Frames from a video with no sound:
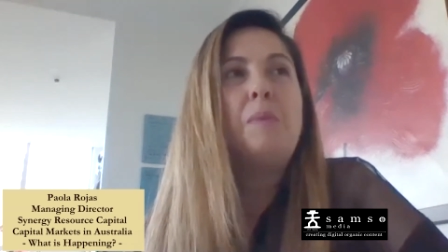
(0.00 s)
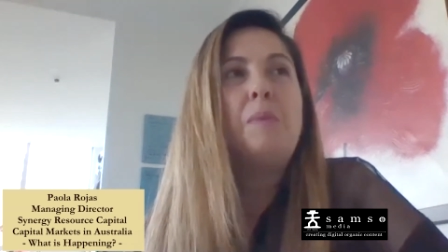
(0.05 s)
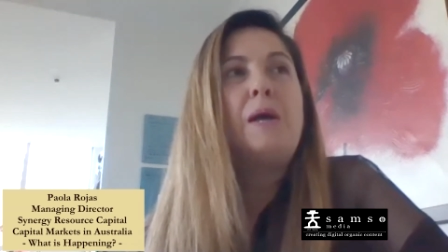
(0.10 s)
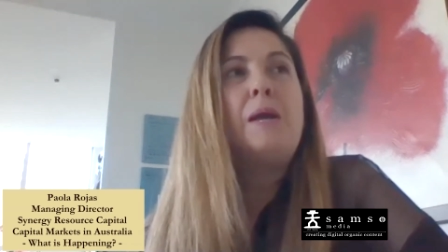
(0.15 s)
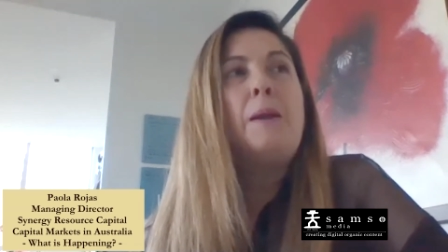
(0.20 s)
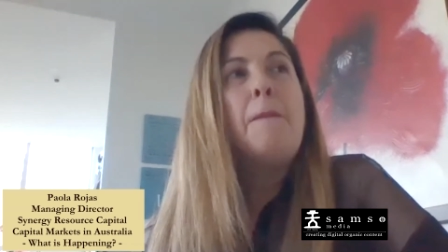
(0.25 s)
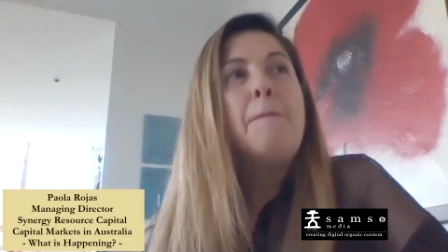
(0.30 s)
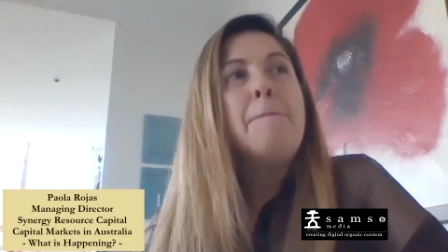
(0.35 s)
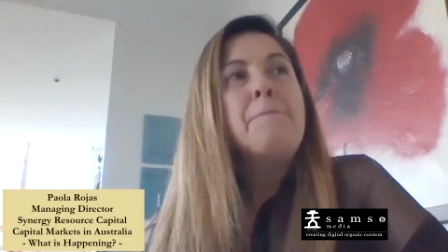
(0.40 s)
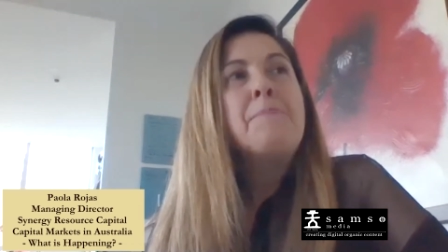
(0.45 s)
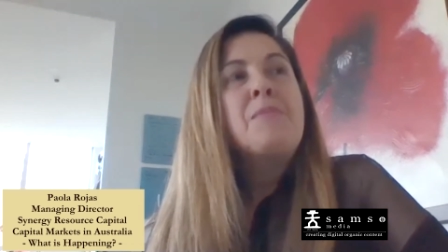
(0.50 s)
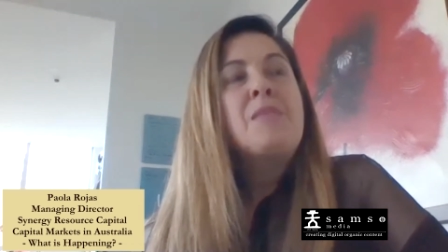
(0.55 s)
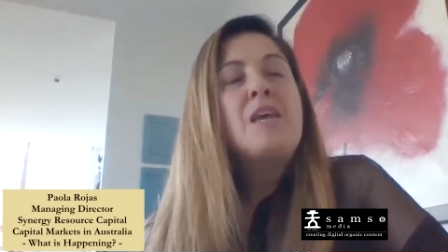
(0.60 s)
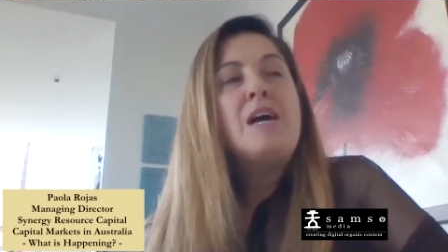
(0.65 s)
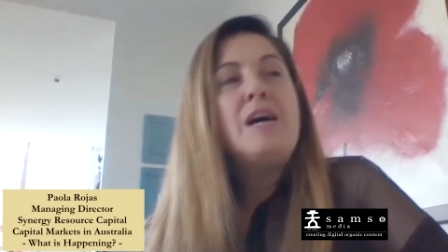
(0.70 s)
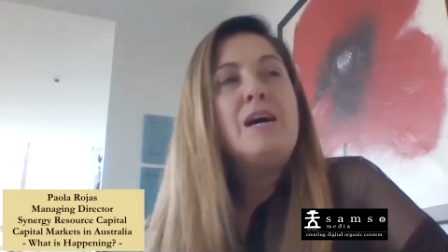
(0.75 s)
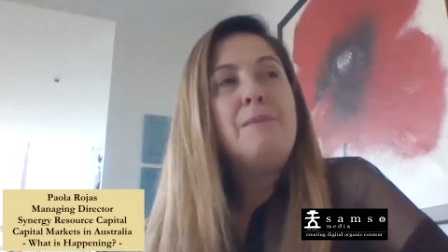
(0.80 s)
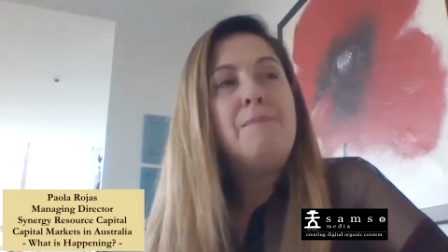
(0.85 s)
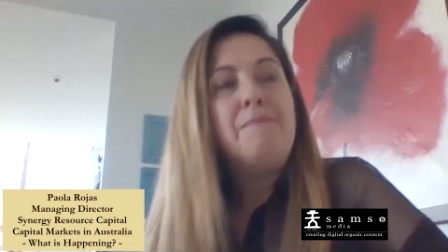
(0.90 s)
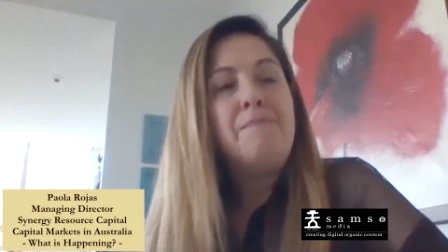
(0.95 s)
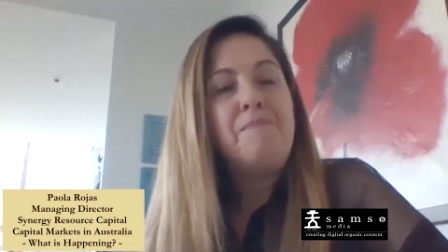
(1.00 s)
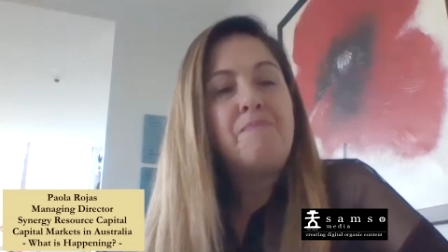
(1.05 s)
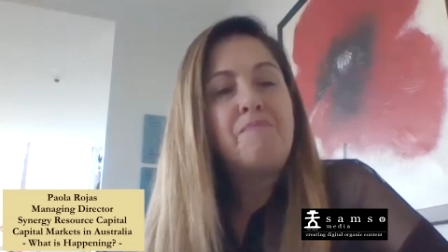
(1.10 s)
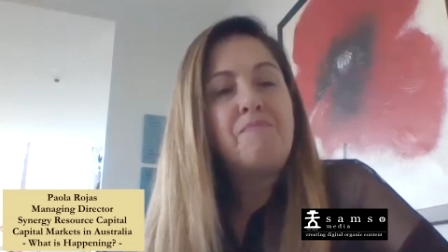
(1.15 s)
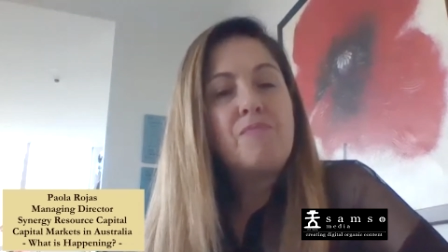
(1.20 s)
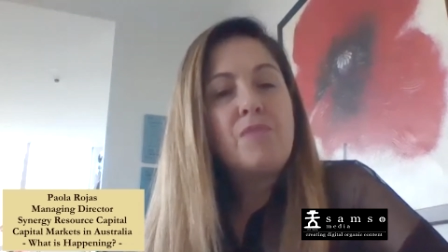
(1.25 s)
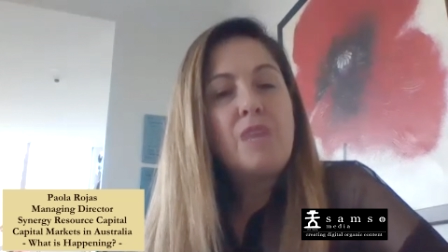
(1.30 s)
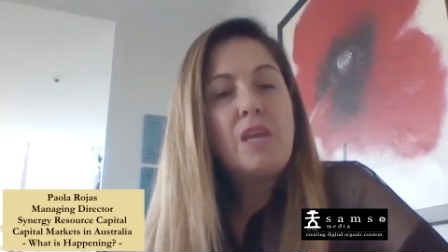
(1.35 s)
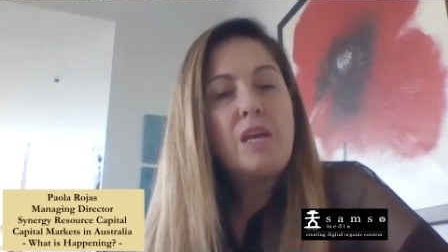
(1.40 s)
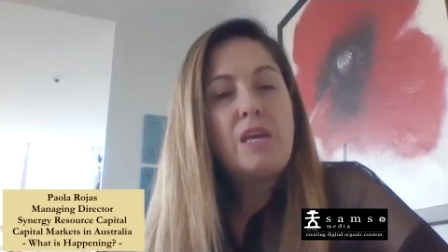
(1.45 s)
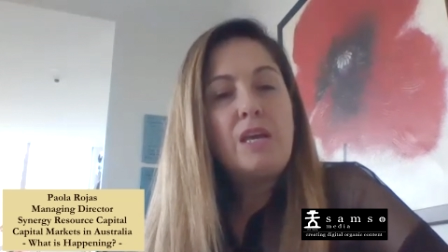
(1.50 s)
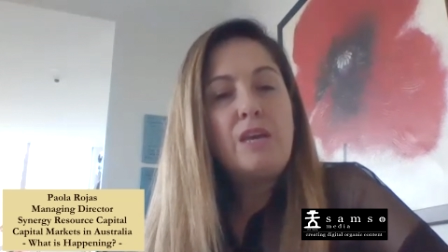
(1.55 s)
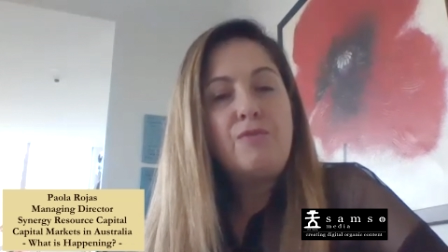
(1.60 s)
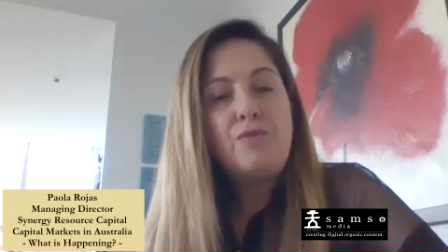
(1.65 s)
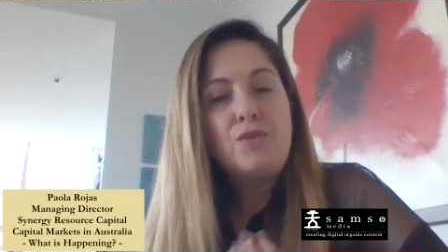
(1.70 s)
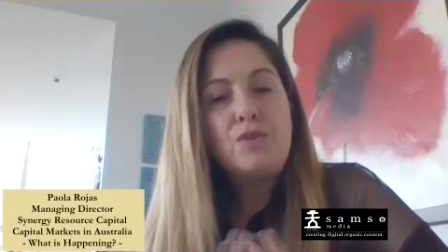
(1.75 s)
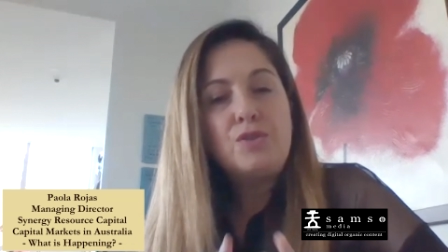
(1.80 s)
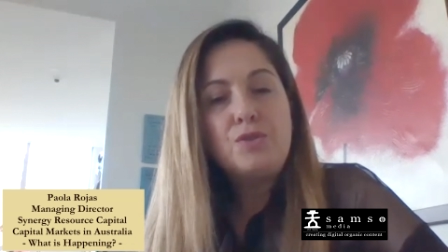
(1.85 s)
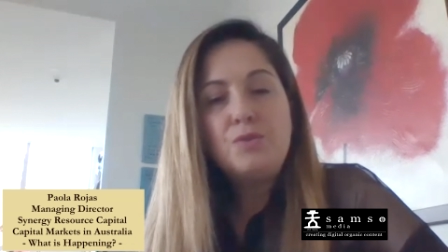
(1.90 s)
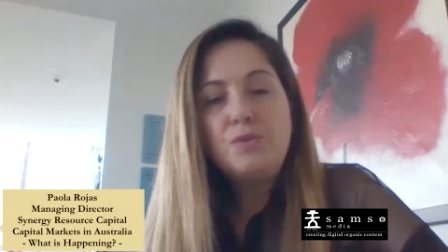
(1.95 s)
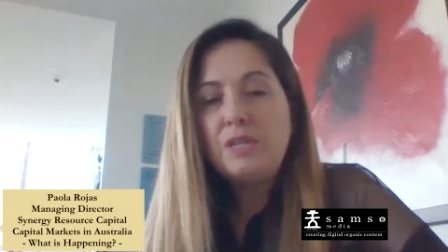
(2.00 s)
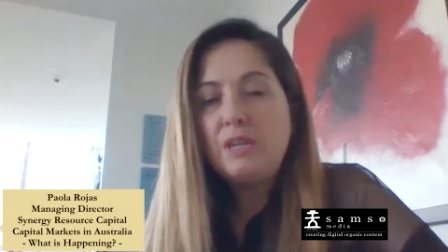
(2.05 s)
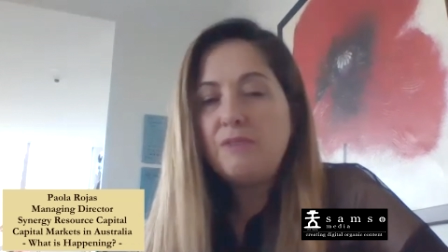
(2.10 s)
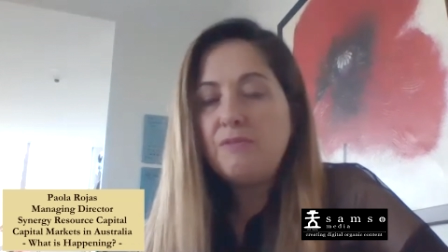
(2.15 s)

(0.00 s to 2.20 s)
But if you're doing